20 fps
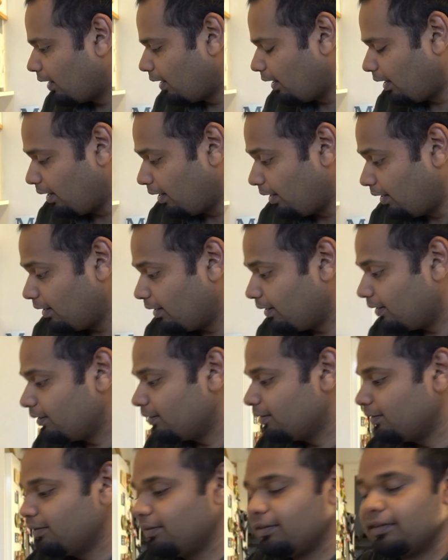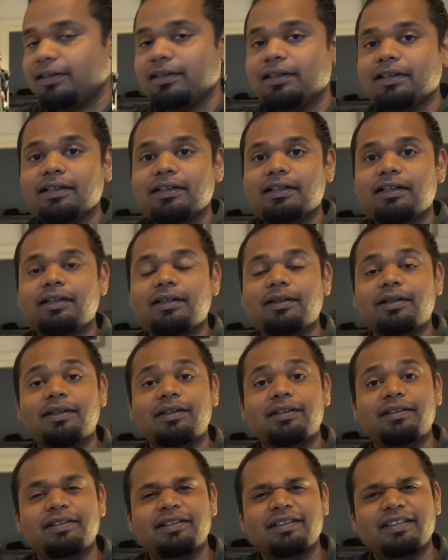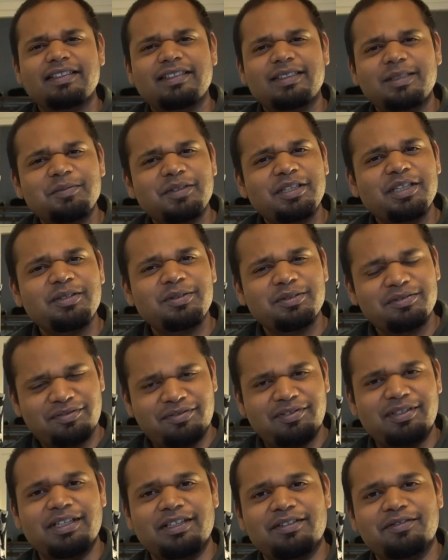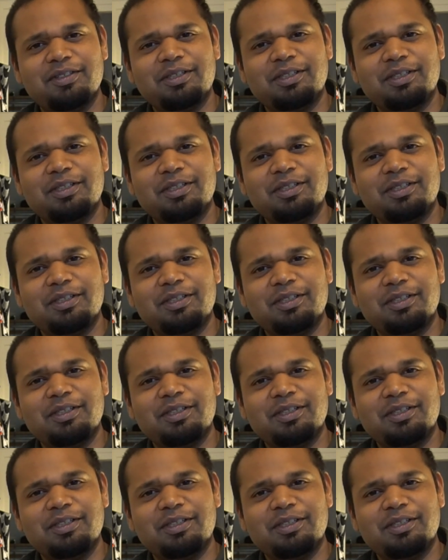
And something to flavor.